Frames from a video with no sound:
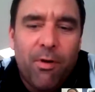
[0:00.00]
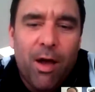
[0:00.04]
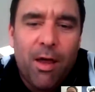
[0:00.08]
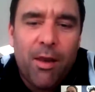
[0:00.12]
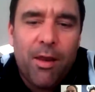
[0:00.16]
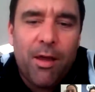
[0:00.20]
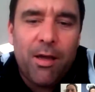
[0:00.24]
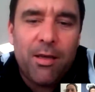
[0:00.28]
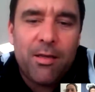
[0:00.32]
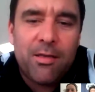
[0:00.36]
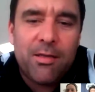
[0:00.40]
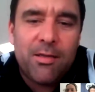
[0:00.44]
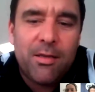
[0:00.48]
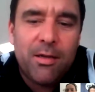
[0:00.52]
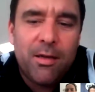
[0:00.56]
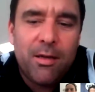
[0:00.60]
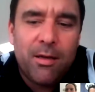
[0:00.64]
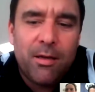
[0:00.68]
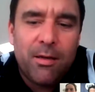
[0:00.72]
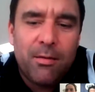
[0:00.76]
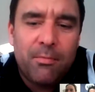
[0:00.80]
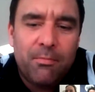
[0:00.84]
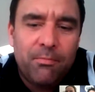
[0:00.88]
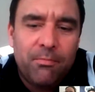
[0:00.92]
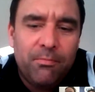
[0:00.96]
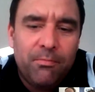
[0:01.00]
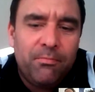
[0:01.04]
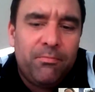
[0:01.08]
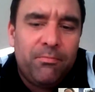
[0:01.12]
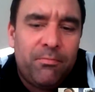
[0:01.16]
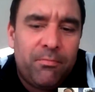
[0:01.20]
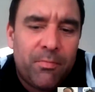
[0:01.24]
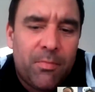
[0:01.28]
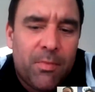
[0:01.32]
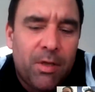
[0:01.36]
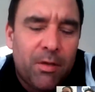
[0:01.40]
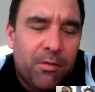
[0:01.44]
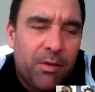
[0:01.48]
Vardar, it's
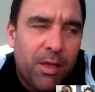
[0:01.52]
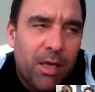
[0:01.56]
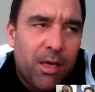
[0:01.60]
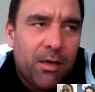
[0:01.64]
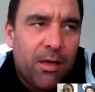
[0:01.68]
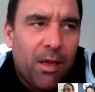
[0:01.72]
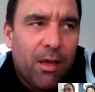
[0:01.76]
the thing